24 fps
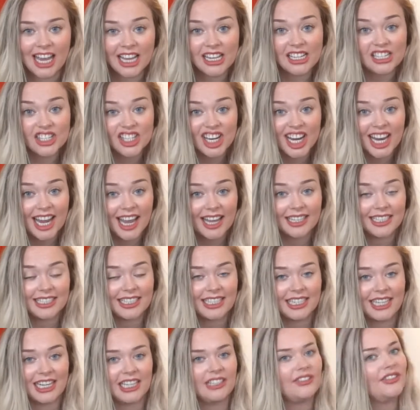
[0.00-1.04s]
LJ and in
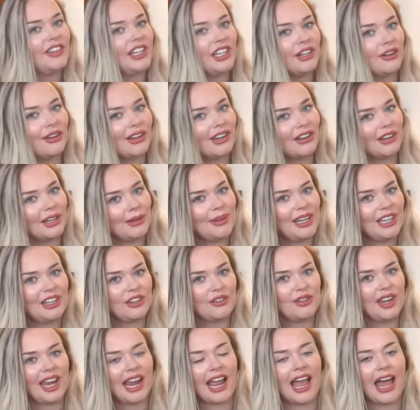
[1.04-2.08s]
today's video I'm going to be
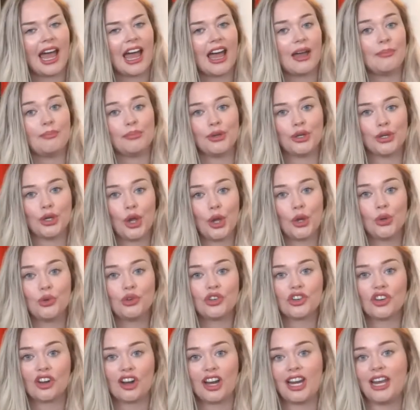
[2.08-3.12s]
doing a boohoo
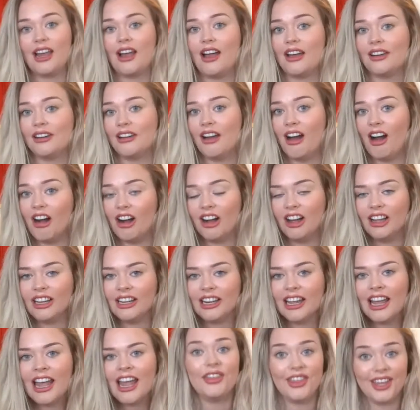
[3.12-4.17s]
try on haul.
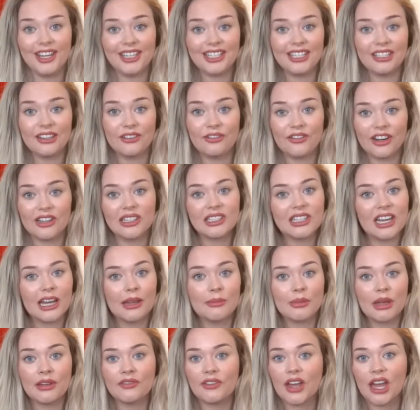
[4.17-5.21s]
This is the first
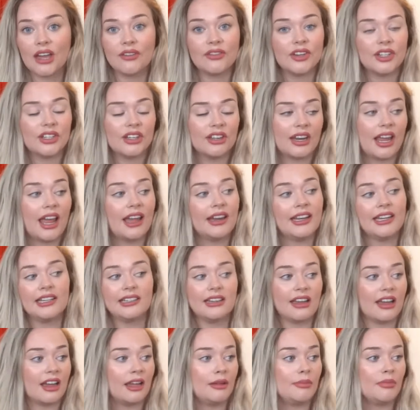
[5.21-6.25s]
time I've ever done any
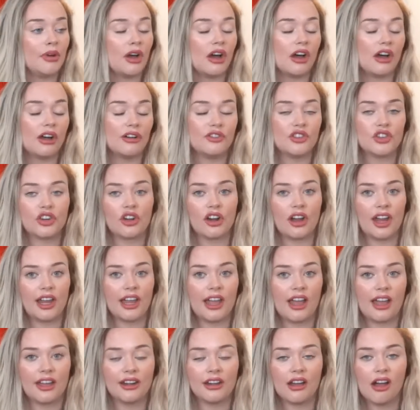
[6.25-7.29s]
type of try
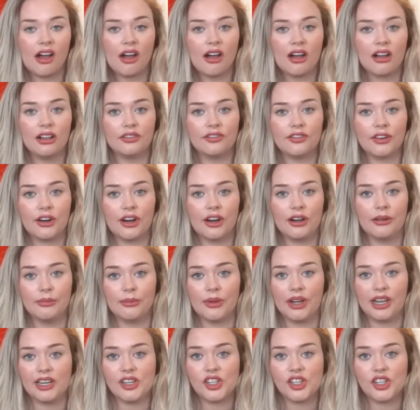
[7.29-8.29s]
on haul for my